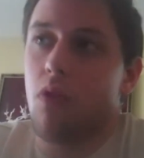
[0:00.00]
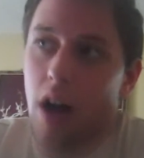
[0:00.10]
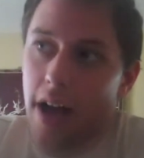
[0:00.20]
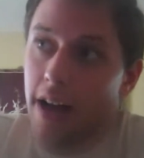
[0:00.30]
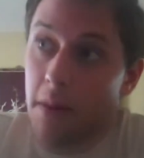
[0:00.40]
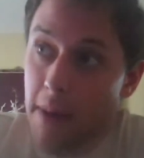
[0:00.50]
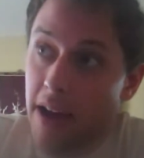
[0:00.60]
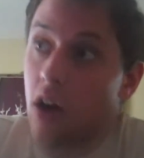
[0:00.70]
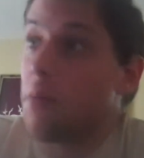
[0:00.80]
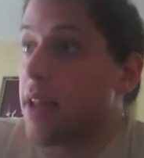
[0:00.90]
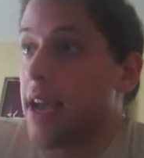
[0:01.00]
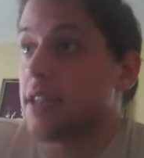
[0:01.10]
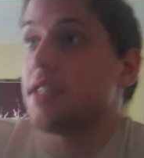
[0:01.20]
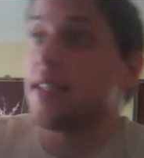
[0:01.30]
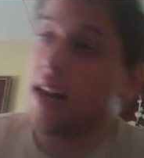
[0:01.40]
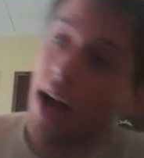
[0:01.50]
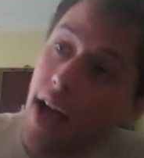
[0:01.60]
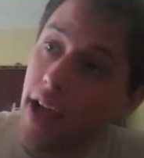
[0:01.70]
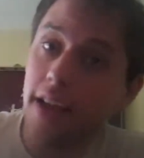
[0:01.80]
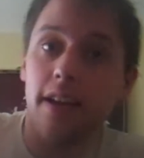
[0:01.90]
I got back home and he actually said,
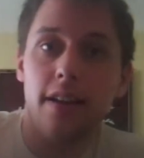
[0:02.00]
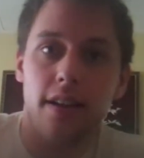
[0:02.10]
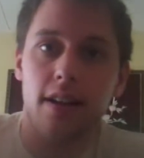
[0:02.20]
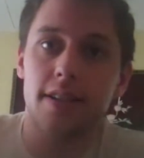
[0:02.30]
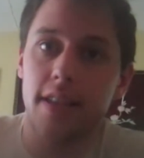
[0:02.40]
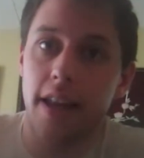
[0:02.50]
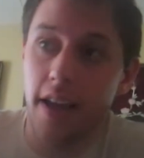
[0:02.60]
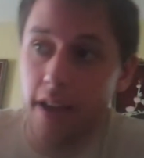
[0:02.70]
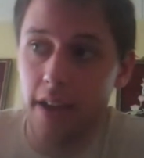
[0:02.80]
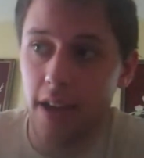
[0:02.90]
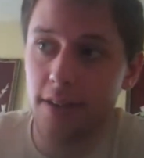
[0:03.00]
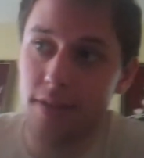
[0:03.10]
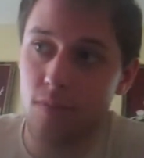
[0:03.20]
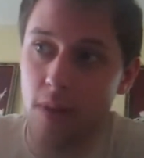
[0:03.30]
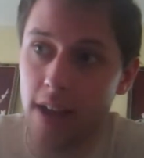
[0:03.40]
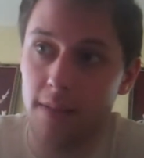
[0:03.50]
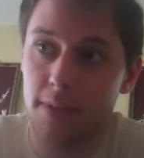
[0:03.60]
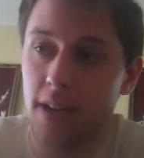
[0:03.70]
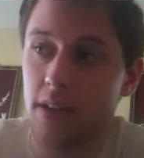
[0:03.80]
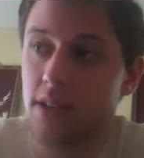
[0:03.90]
"Hi," and I said, "Hey," and just ran
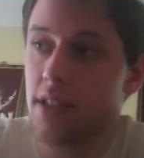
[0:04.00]
upstairs.